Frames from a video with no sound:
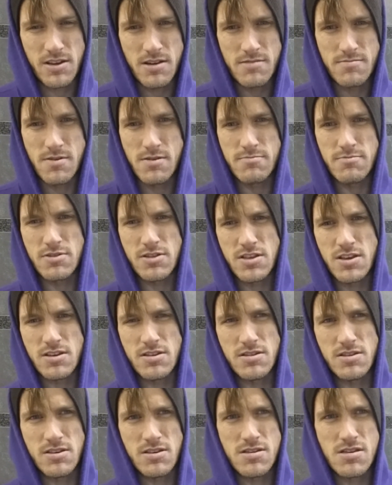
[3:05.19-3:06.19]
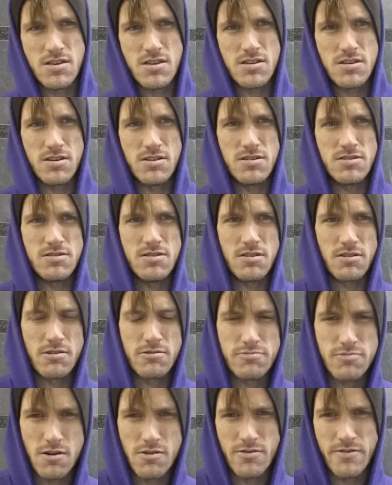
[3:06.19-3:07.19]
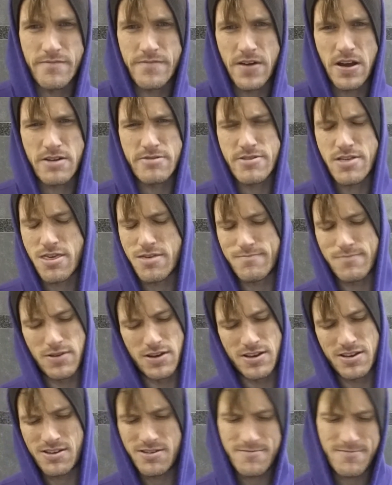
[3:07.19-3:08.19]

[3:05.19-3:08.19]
come up with the coronavirus, but